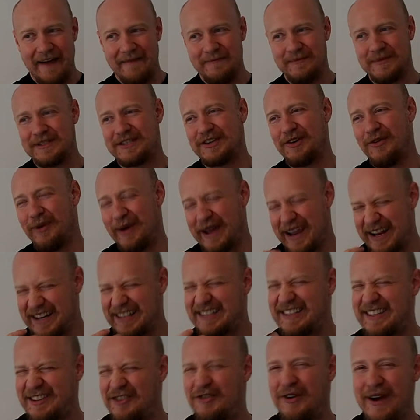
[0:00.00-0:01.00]
So
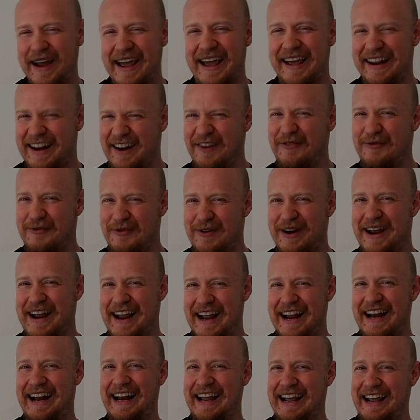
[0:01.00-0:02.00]
it created a
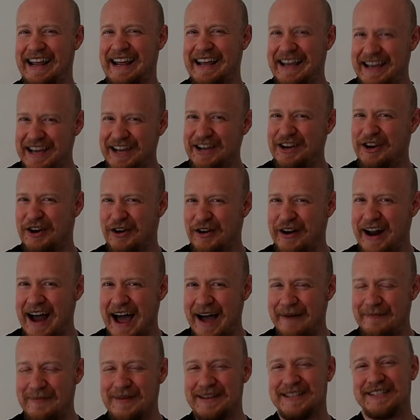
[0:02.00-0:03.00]
really good
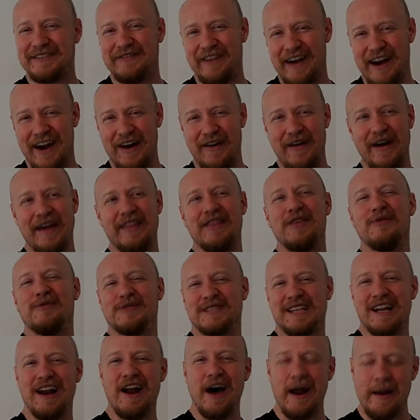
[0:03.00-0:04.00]
atmosphere and there
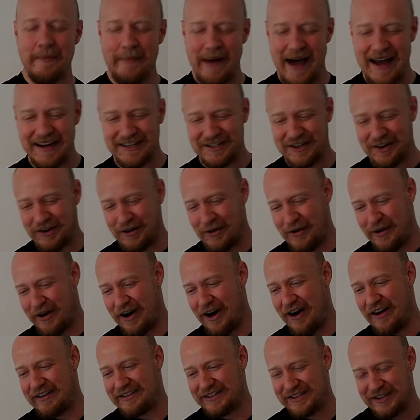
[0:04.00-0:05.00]
was a lot of banter going
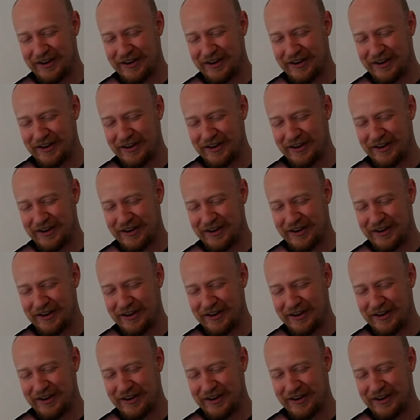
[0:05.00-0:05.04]
on,